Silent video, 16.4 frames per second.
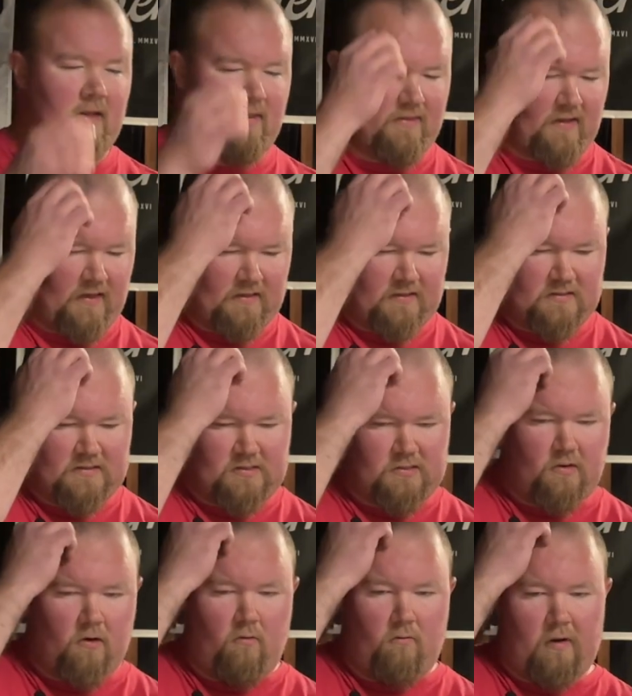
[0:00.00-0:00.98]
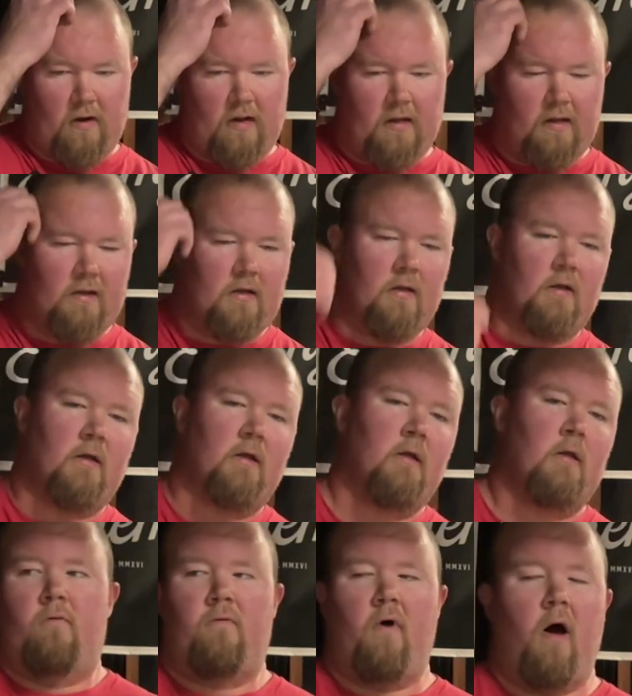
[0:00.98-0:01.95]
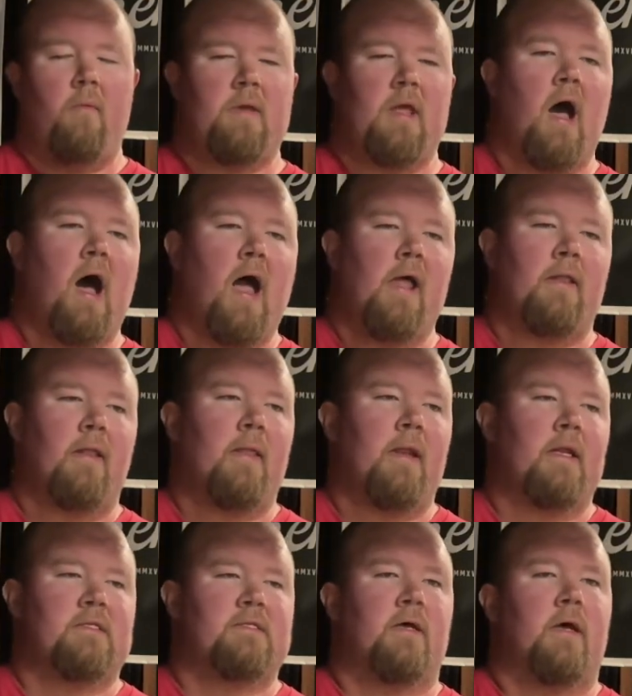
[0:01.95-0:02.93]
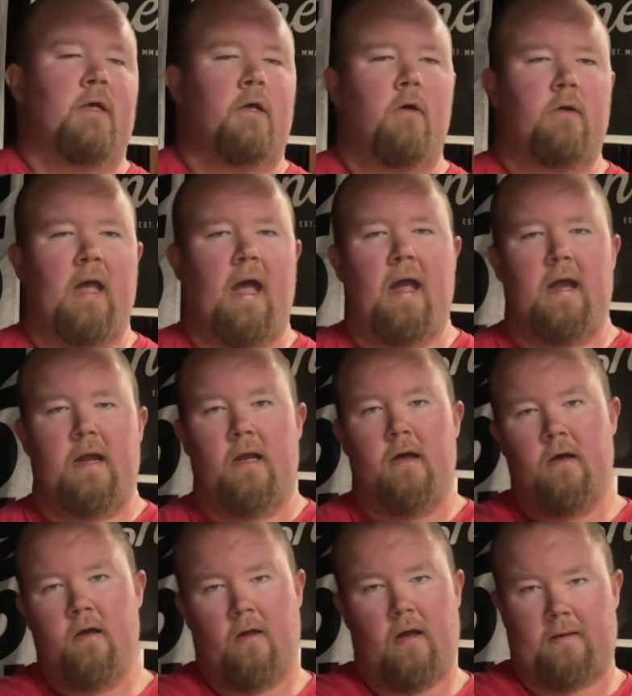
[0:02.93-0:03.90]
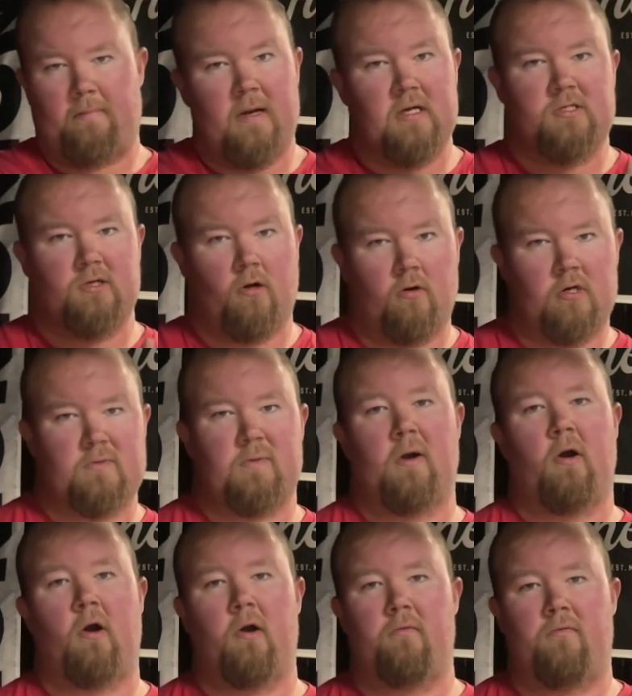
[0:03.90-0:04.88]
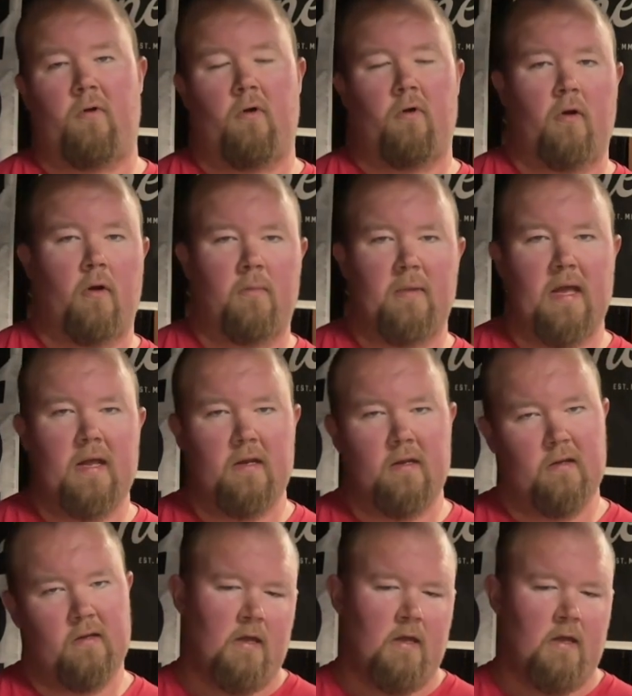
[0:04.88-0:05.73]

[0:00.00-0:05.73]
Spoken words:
of things. You don't want to fall behind, and then it's like, okay, like my shoulder's been hurting for a little bit.